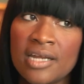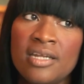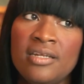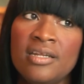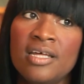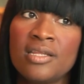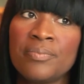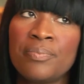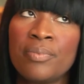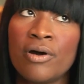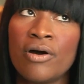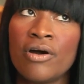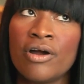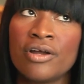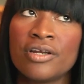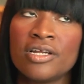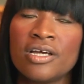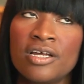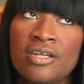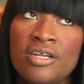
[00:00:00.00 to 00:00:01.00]

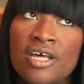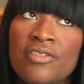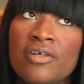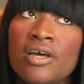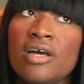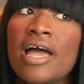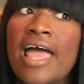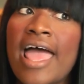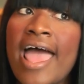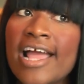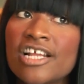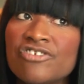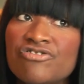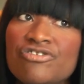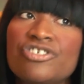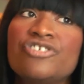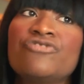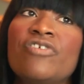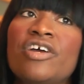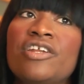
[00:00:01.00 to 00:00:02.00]
another
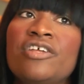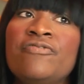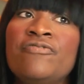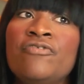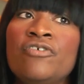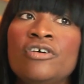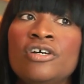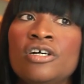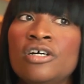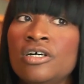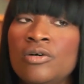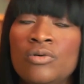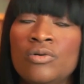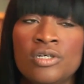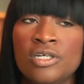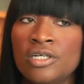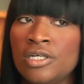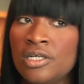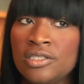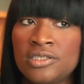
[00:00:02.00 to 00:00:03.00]
actress ready for
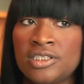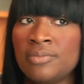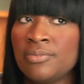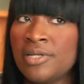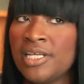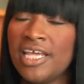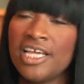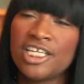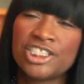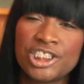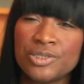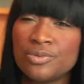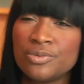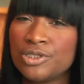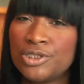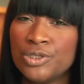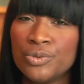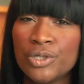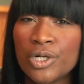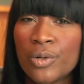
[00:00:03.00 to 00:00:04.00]
some gig she
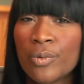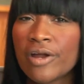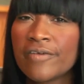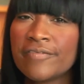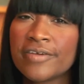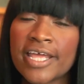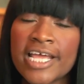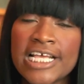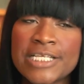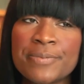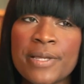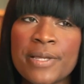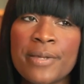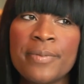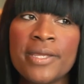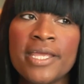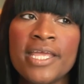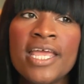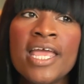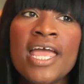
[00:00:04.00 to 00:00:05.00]
was doing or whatever the case may
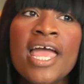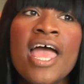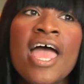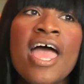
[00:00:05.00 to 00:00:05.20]
be.